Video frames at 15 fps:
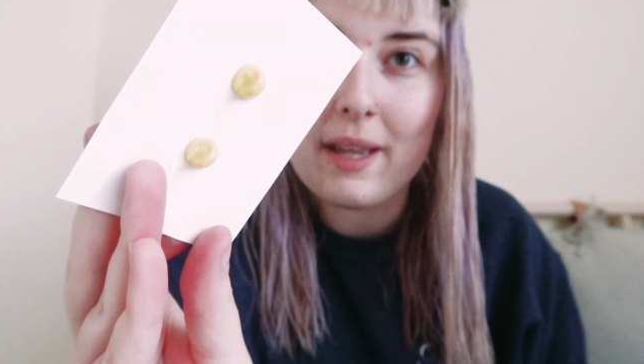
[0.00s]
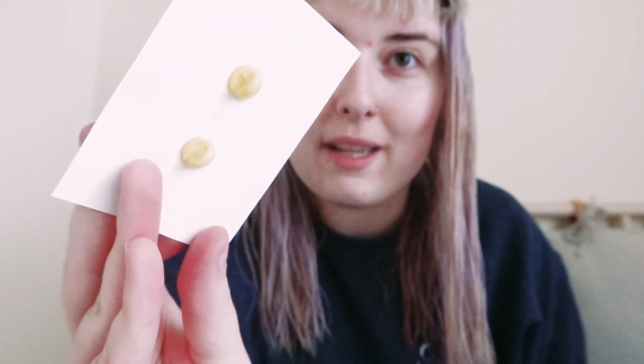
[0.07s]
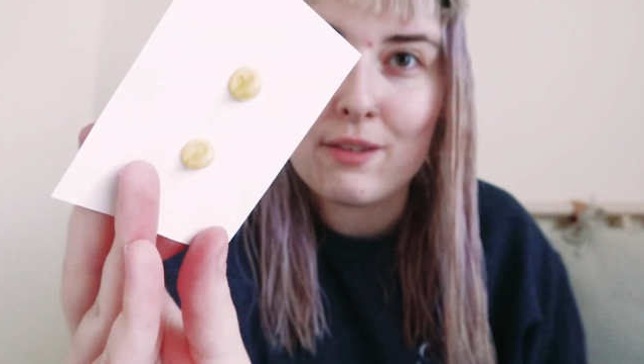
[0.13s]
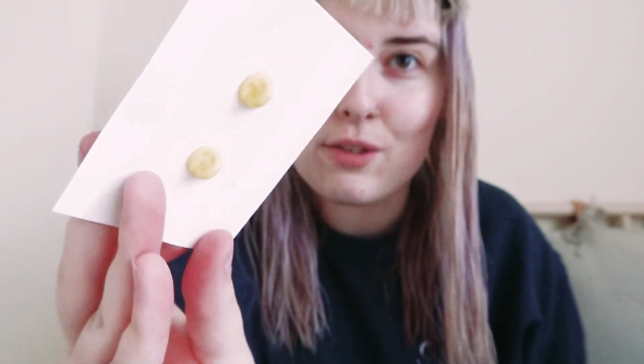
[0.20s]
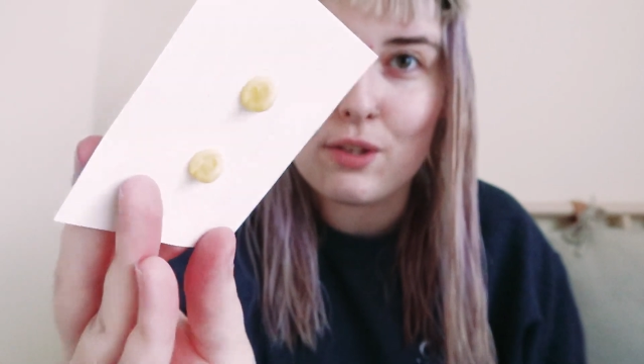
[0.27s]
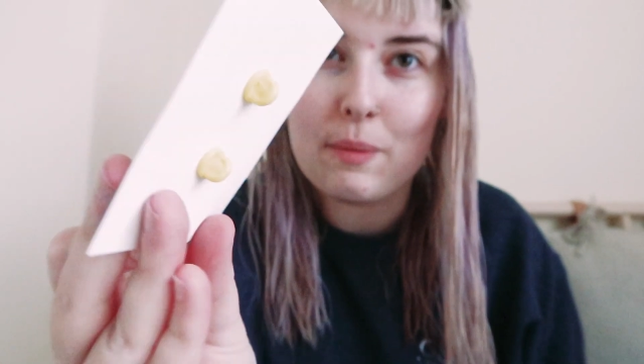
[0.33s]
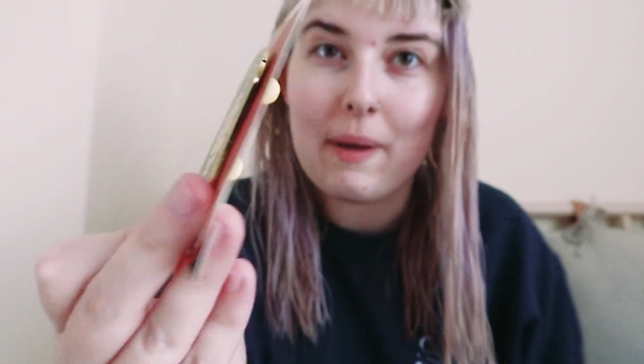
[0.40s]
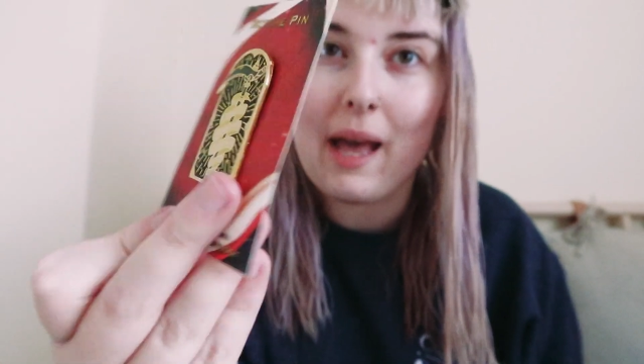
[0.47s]

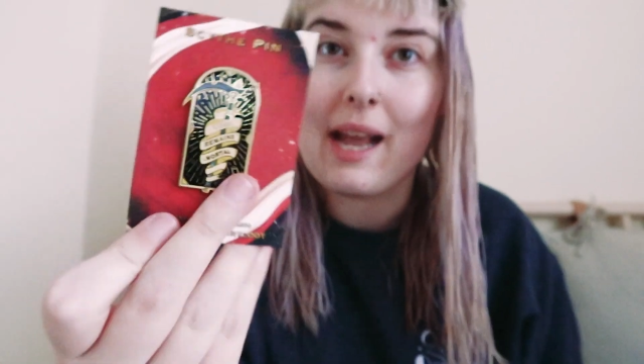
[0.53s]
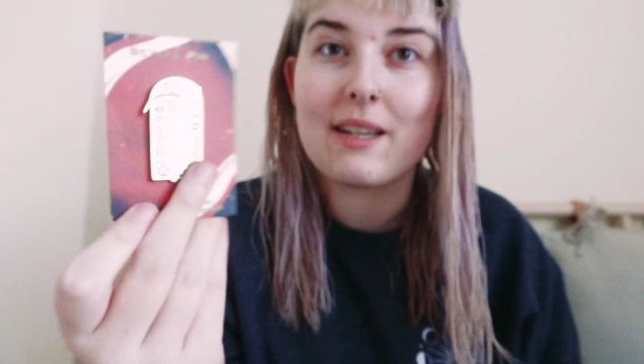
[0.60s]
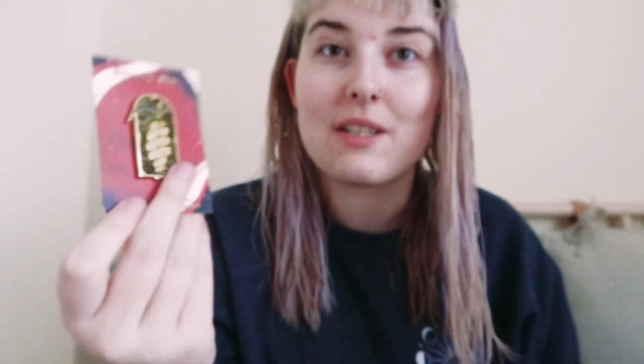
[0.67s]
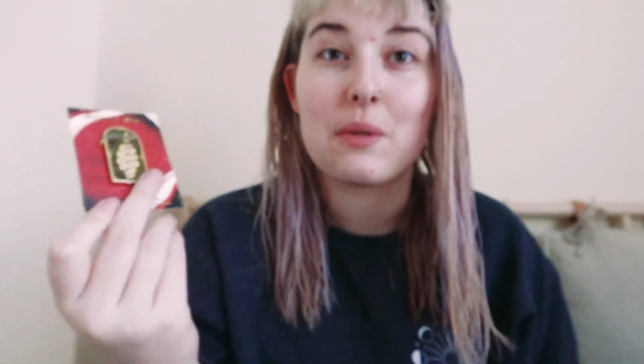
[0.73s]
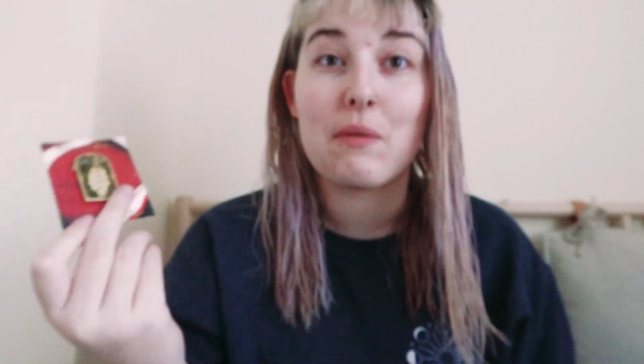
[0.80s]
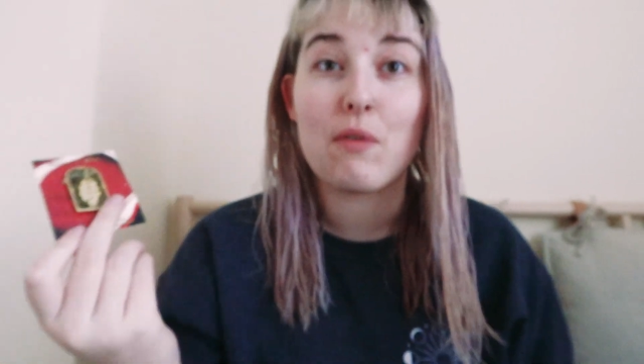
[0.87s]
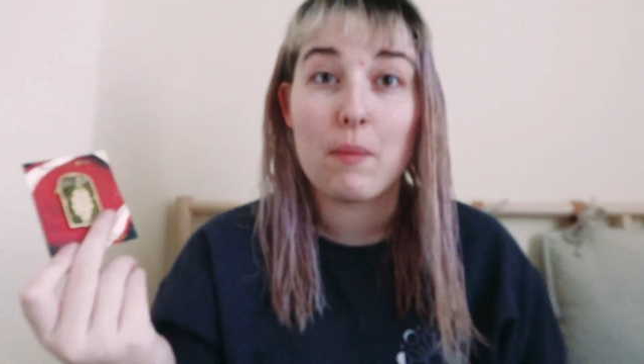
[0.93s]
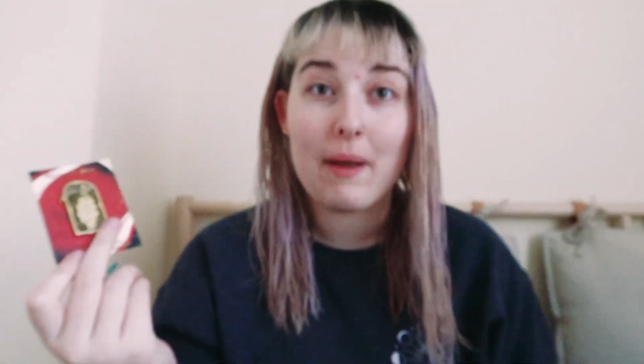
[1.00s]
pins on the back,
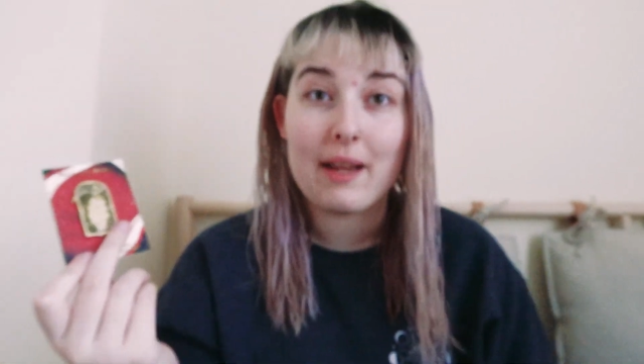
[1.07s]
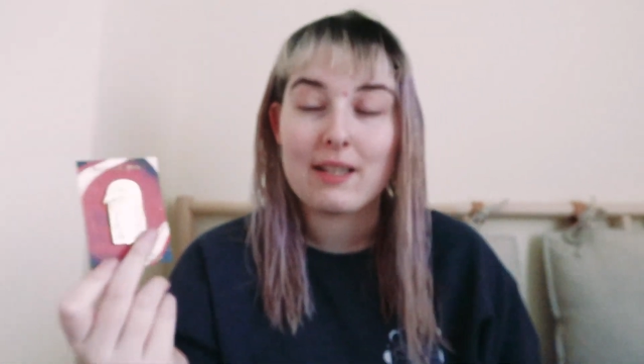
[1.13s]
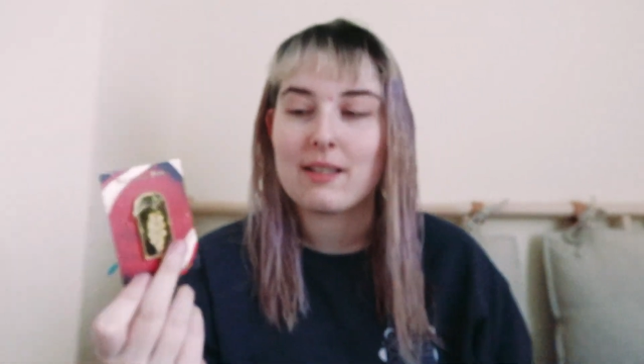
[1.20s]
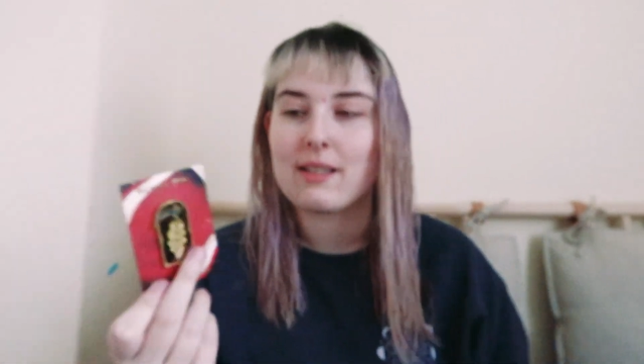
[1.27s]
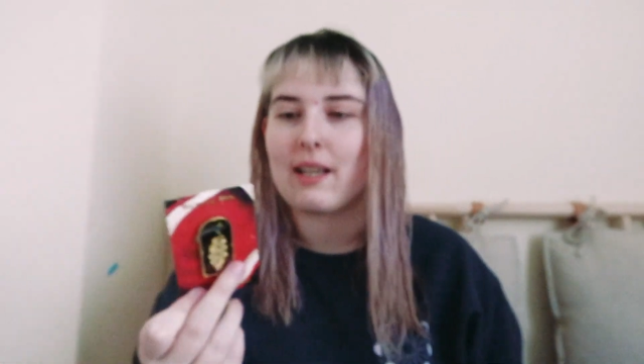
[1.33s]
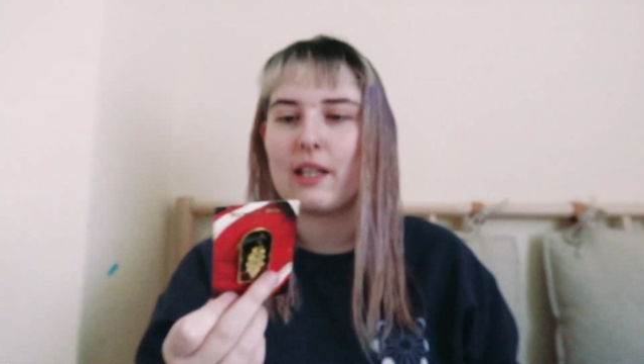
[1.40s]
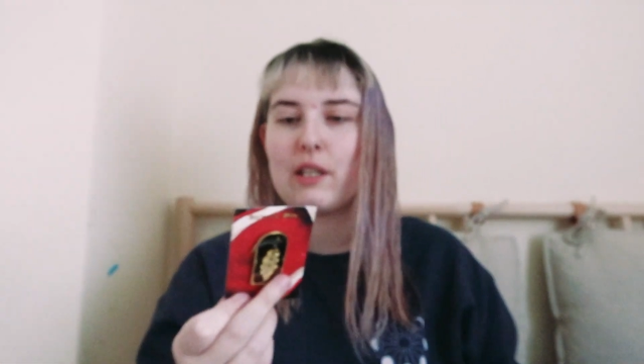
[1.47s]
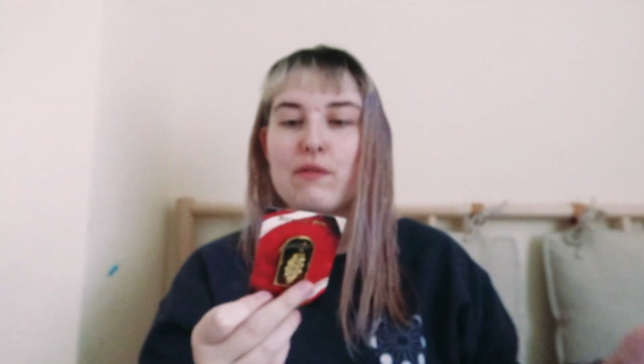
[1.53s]
so it
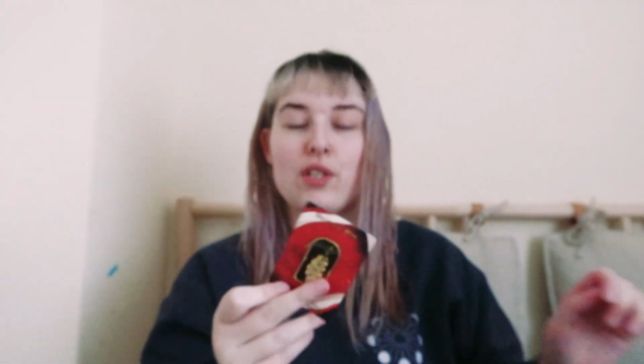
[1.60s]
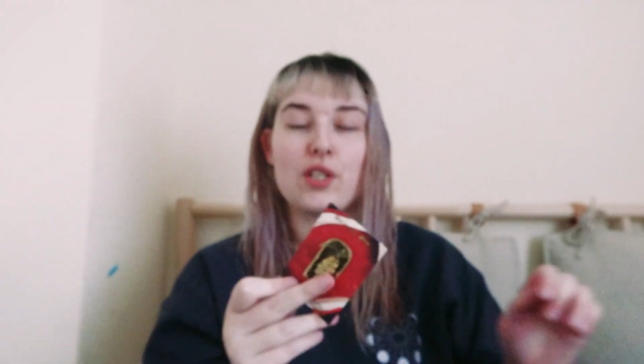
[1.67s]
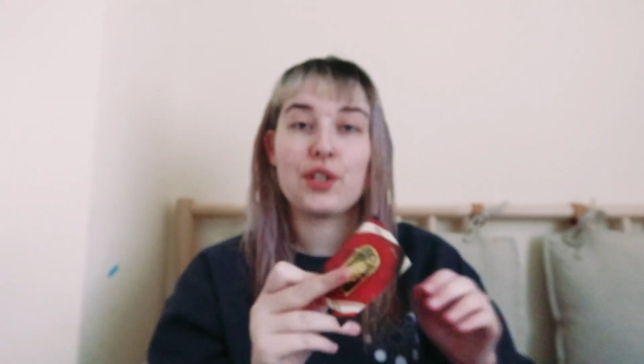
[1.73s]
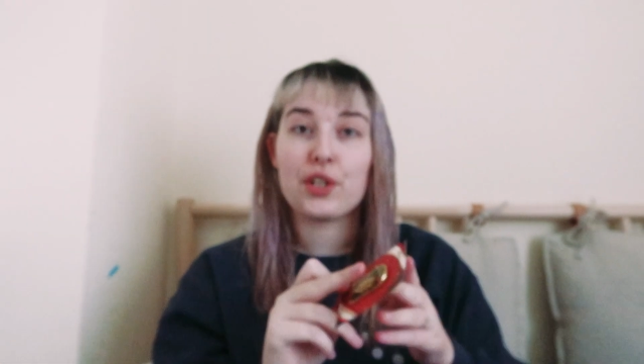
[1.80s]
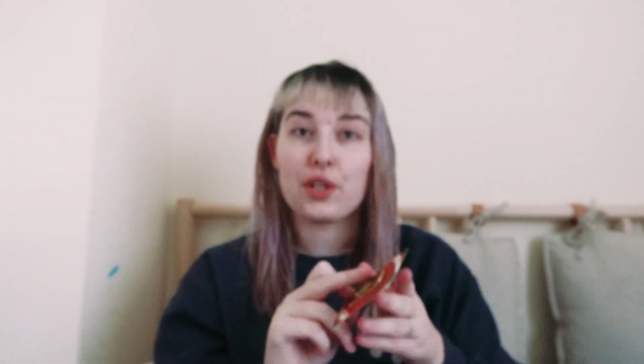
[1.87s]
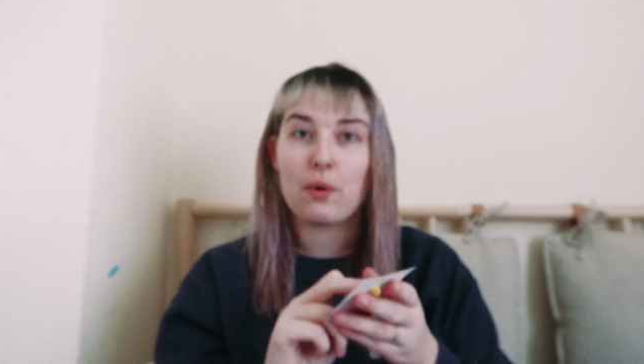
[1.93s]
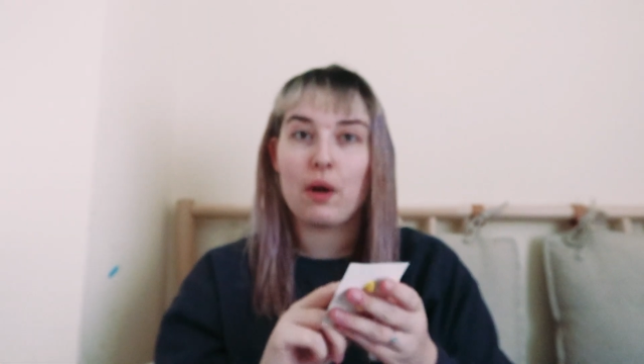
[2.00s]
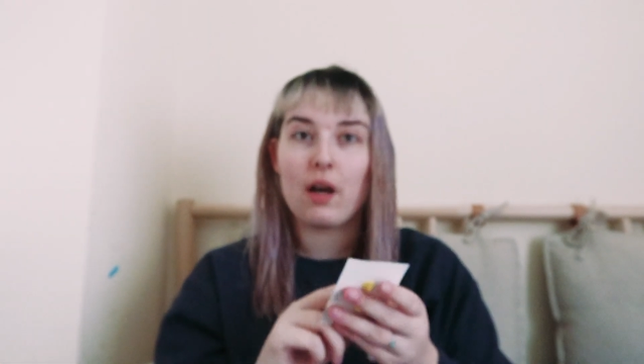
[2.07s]
remains kind of
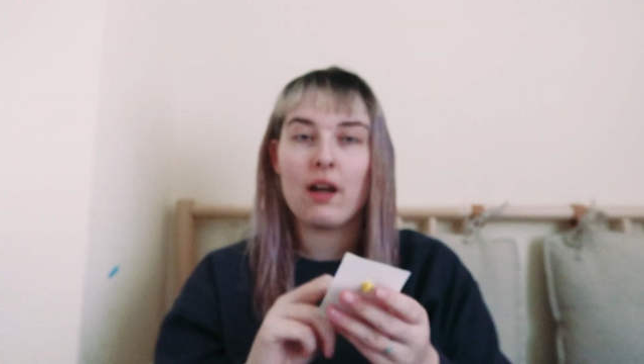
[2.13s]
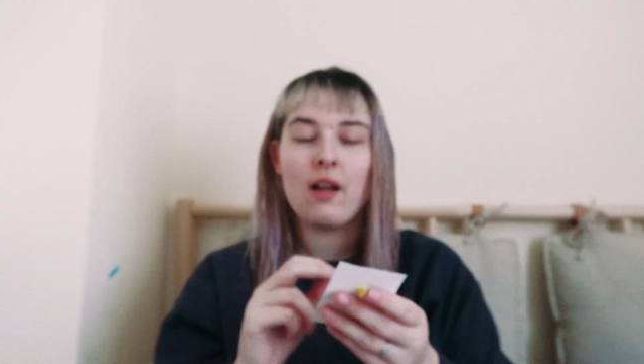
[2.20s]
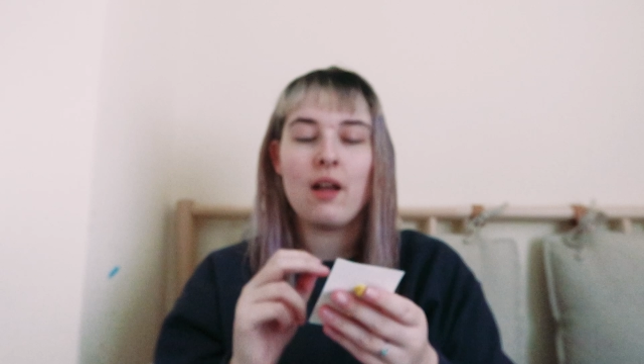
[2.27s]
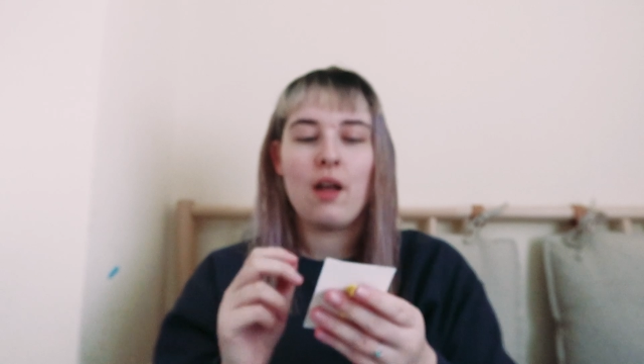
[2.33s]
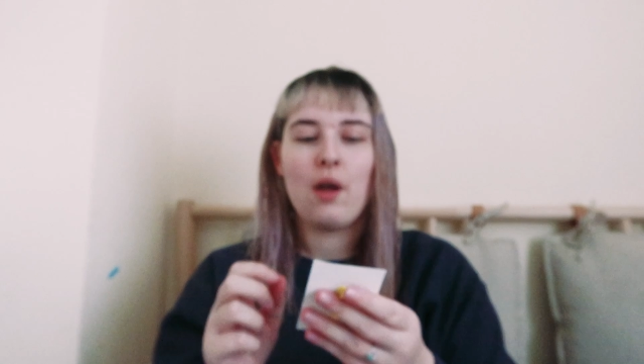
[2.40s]
secure